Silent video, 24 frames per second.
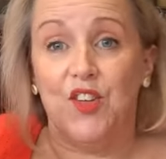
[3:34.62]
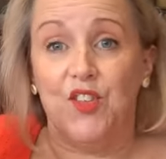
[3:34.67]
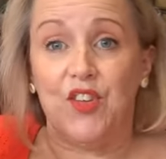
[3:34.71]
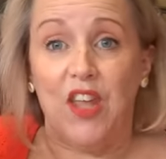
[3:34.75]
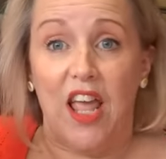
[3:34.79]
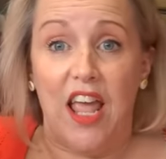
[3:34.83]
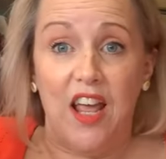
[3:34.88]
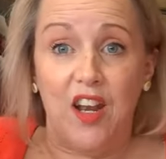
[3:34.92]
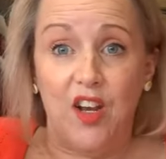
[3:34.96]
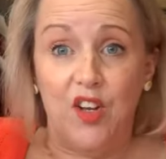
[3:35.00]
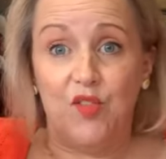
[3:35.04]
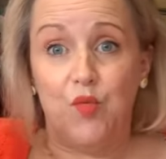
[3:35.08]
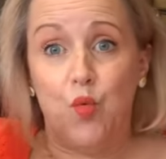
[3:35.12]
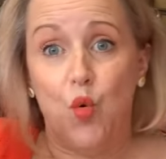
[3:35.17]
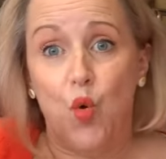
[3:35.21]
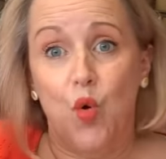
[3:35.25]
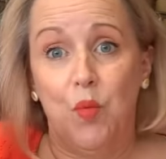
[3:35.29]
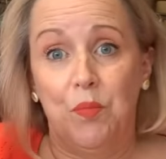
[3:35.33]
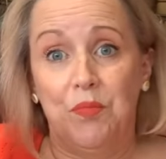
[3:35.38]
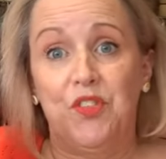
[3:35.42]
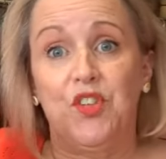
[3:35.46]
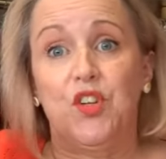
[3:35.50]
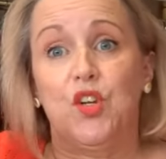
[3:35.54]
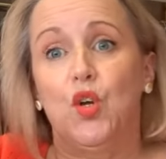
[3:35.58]
scale of
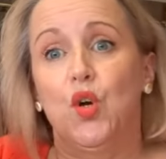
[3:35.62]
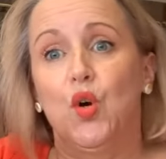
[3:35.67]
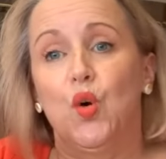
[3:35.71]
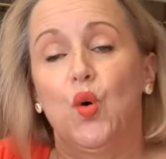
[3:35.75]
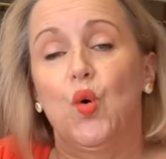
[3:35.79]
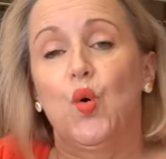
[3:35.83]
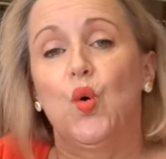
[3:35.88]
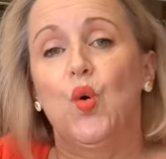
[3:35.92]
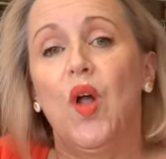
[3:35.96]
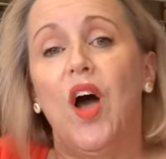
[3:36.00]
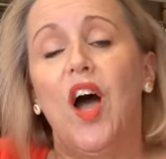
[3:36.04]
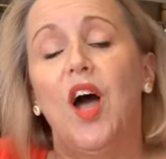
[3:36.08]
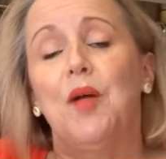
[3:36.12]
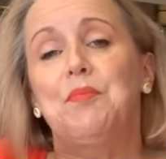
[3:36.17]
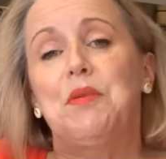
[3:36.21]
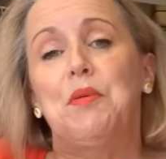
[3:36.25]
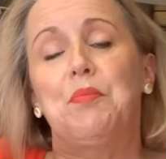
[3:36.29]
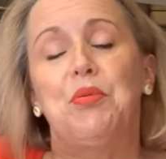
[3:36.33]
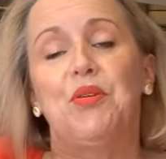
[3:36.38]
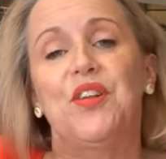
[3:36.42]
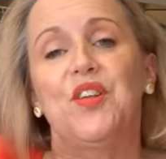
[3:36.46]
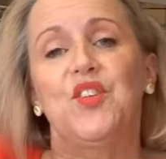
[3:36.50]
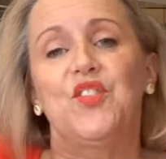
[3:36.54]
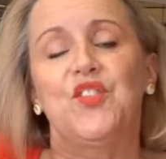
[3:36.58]
warm to cool, I'd be
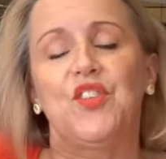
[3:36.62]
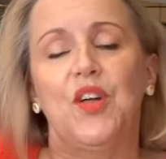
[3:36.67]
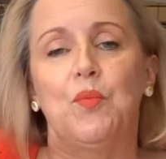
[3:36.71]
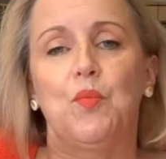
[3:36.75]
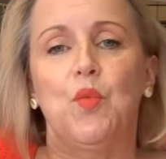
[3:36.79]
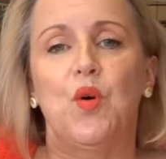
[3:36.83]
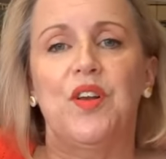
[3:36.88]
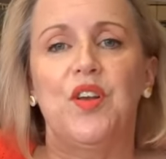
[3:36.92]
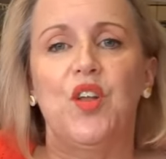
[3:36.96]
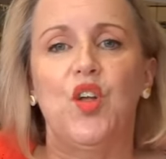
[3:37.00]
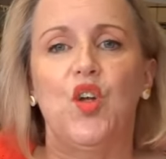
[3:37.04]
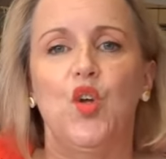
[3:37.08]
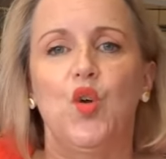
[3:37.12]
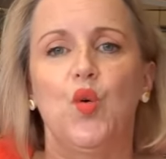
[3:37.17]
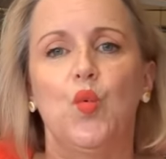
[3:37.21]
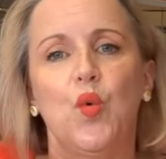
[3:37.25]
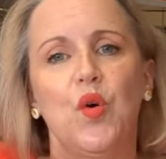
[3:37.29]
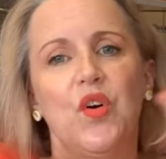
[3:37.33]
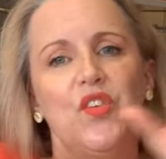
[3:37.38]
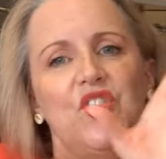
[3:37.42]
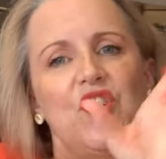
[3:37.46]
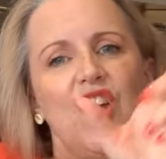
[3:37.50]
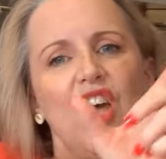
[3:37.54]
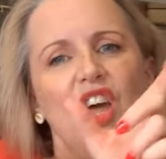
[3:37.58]
putting someone who
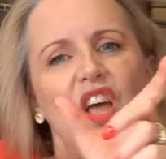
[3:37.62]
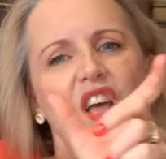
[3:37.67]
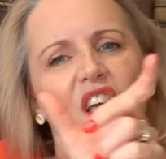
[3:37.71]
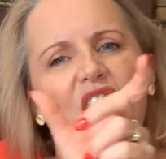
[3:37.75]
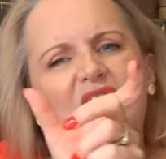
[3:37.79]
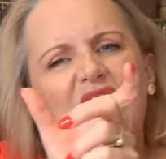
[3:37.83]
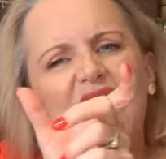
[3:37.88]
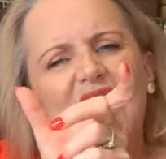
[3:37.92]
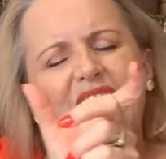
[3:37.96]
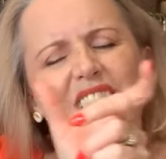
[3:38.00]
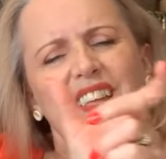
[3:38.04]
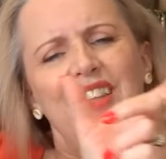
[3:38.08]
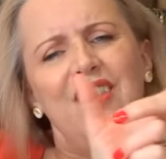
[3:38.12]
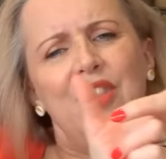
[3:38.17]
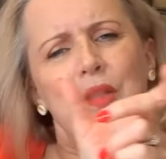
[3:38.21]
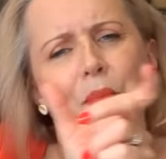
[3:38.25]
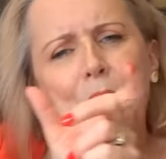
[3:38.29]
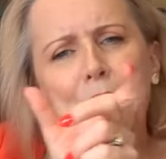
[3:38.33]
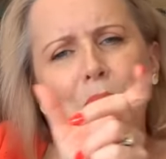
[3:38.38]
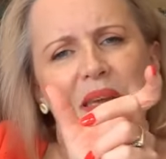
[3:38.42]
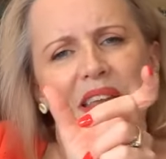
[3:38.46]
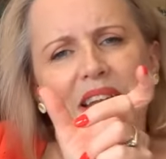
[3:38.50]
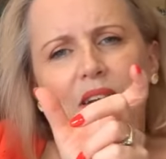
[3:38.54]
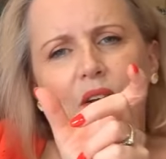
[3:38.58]
was in the
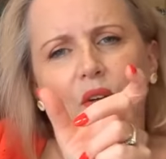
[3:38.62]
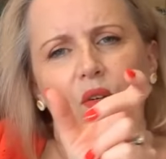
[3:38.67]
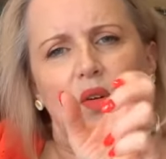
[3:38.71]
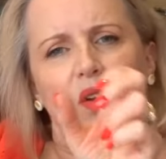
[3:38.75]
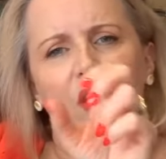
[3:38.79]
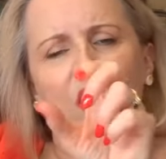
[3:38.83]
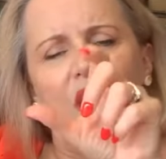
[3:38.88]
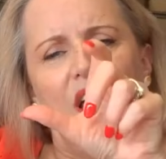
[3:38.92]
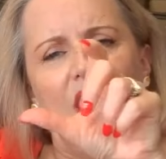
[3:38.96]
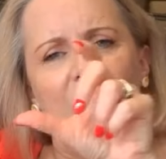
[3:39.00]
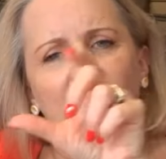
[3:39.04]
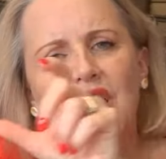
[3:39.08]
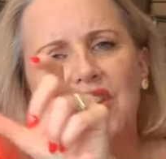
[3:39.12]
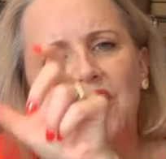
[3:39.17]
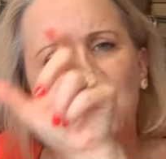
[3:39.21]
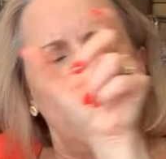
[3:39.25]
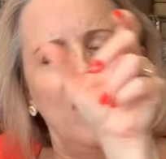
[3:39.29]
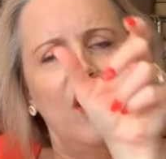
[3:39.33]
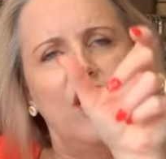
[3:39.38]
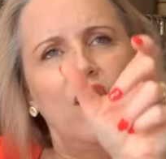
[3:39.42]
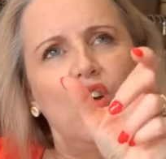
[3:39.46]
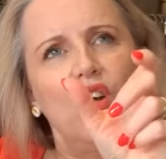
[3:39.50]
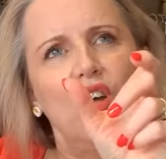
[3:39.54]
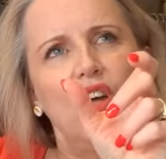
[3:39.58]
middle,
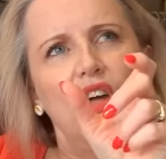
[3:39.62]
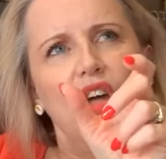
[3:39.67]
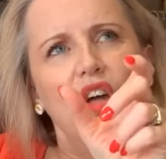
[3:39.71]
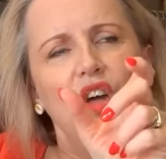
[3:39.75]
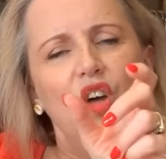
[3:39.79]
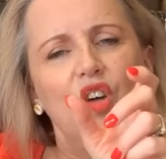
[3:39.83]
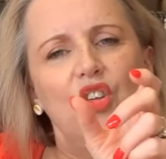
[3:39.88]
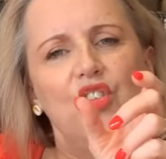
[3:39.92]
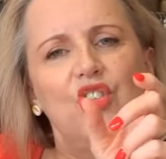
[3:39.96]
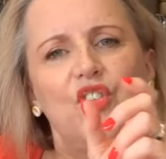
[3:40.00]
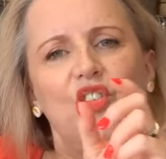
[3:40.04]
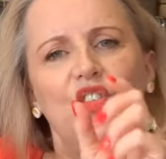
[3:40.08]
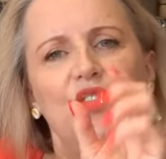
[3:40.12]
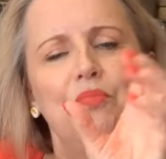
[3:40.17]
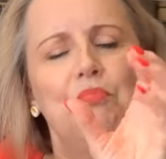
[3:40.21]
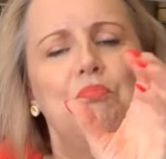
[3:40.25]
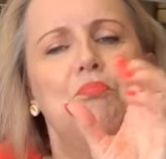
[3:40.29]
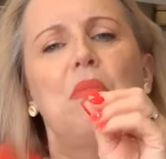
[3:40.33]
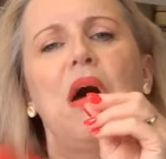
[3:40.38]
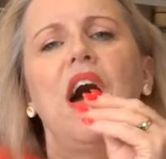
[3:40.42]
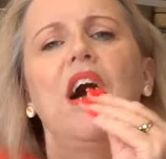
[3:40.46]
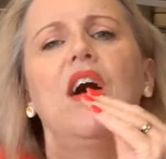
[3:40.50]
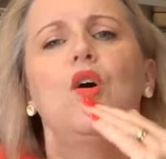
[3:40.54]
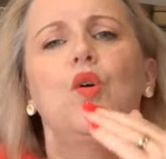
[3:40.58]
either sort of
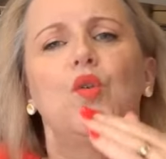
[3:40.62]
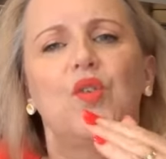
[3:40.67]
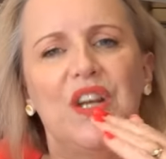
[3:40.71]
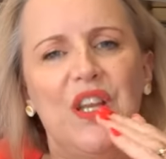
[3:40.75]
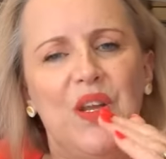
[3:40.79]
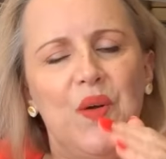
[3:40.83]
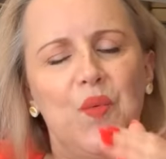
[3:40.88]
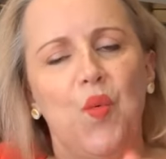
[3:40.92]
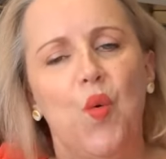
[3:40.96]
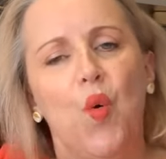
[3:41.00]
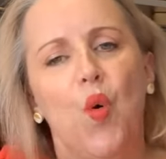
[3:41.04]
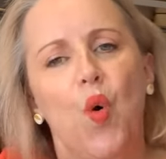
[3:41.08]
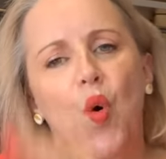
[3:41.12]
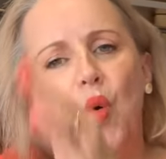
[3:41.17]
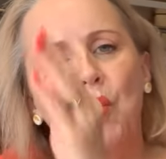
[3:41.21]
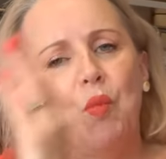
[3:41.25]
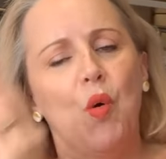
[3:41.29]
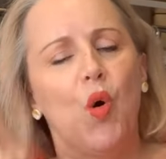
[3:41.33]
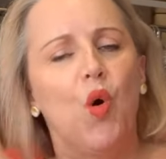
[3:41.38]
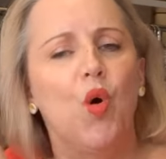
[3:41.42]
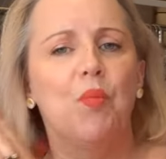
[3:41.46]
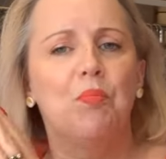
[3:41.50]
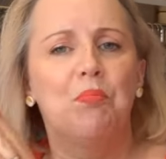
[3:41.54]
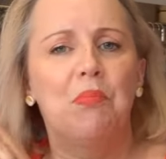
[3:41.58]
mildly warm
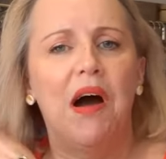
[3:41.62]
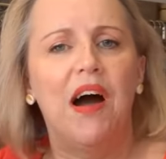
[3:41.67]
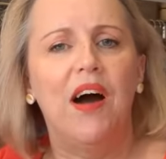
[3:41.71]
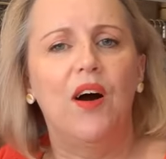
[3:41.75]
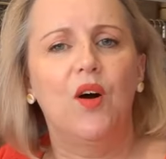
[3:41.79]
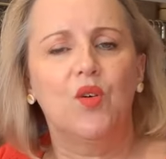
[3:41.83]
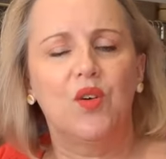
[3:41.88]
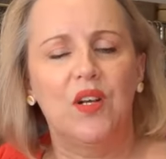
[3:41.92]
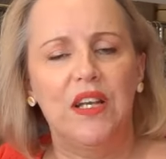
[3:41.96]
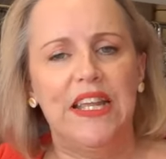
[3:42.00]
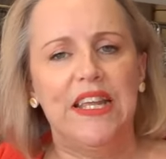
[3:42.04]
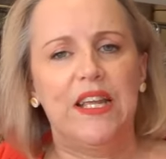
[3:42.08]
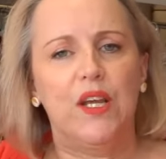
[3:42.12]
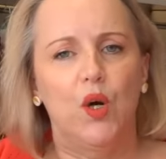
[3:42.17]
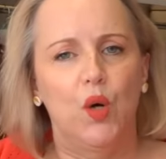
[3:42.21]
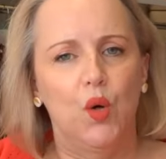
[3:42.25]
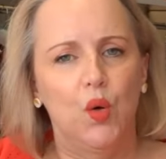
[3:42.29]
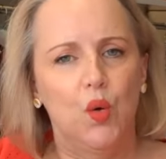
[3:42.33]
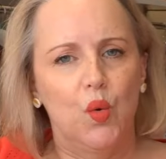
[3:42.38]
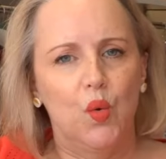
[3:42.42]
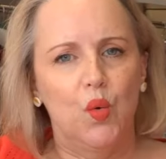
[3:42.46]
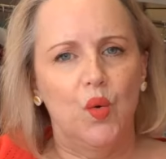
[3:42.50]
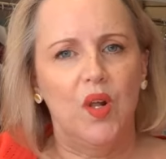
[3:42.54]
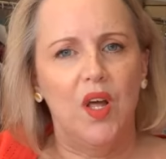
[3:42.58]
or mildly
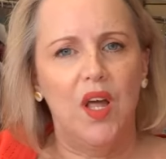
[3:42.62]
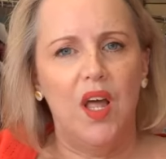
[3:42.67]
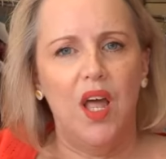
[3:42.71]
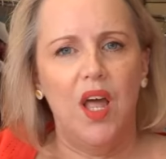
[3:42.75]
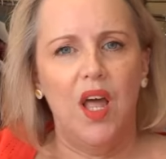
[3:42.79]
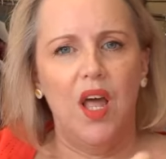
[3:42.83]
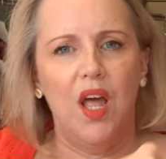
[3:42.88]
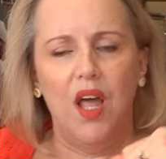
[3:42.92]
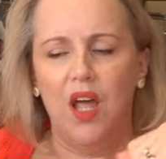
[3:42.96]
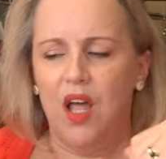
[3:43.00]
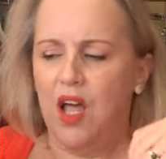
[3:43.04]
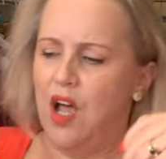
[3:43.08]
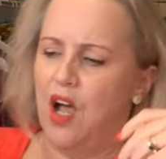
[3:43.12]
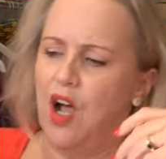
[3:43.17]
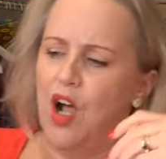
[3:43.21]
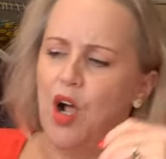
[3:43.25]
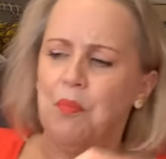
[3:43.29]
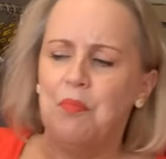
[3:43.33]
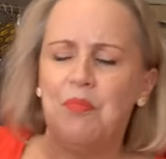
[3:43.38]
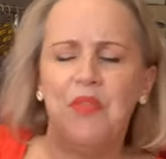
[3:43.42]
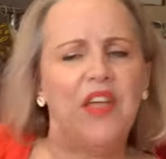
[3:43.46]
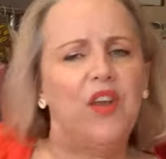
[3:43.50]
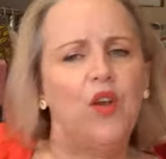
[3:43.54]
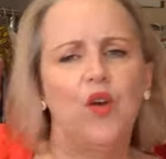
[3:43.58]
cool.
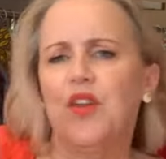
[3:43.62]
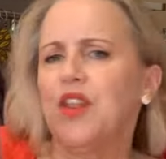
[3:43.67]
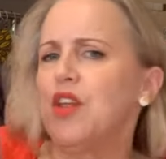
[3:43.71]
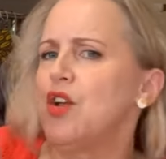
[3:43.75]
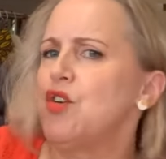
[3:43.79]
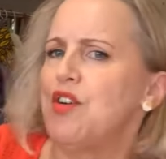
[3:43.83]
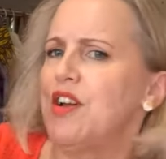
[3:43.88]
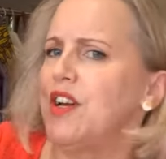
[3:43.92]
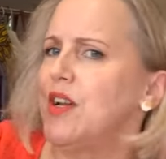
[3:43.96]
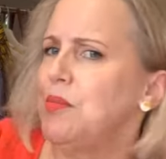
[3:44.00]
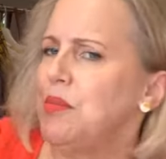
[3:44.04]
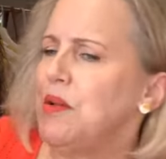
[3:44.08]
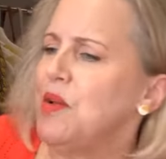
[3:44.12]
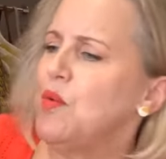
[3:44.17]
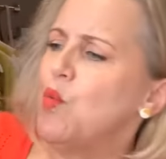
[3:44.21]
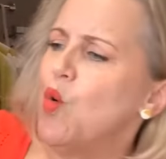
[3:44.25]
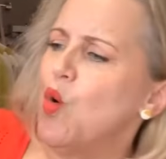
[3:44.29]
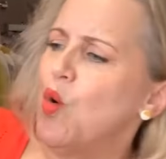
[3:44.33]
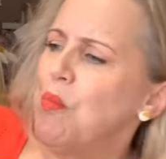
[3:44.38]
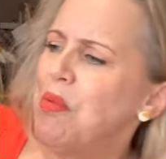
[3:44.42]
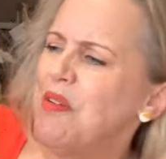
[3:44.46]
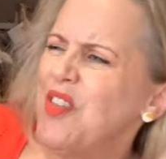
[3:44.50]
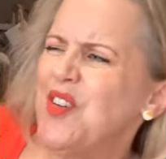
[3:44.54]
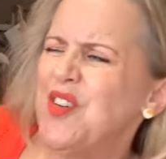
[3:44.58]
Um, they're not incredibly
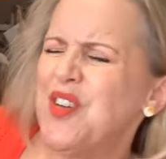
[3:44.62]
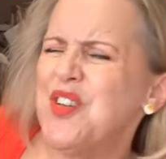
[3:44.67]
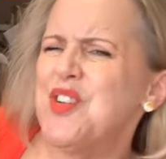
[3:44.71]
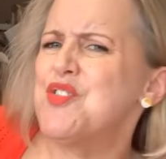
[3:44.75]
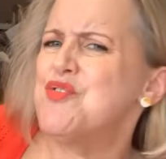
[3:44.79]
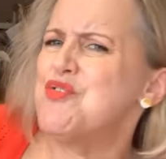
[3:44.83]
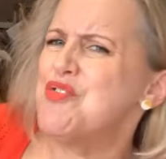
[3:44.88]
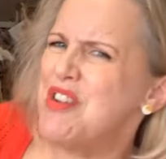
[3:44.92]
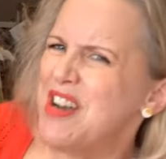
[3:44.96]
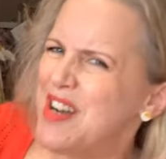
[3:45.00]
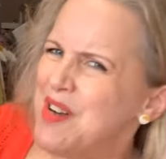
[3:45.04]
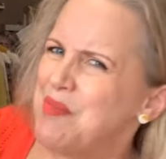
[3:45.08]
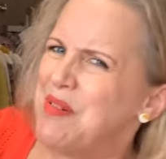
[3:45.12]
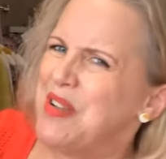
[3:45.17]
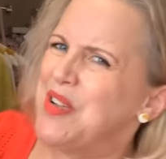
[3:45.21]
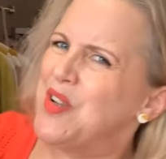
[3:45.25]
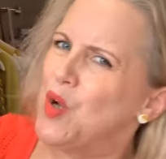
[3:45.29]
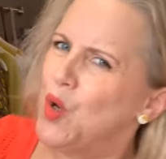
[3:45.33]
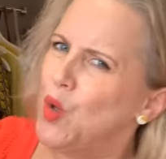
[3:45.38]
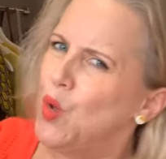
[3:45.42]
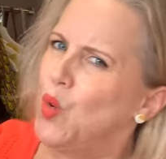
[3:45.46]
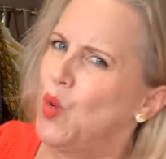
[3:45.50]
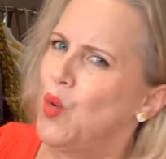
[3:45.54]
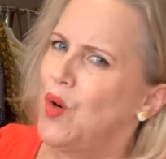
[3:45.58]
warm, but they're not incredibly
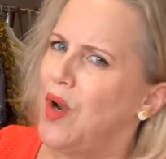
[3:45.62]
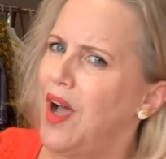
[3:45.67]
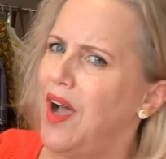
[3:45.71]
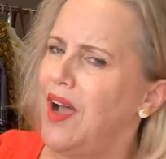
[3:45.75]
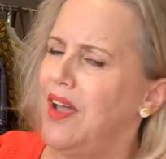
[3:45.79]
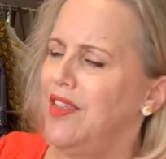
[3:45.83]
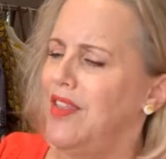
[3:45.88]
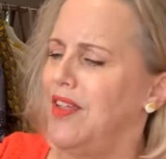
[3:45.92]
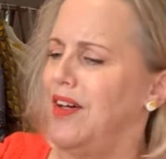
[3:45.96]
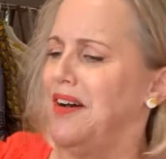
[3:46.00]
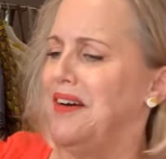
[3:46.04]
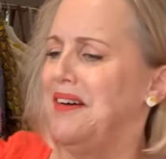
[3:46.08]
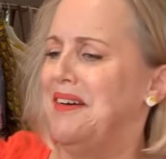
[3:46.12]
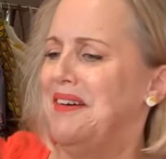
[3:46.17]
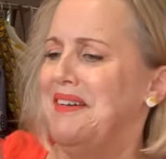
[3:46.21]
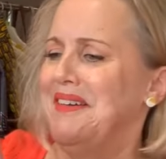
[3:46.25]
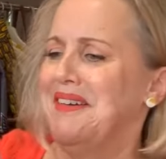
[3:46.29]
cool either.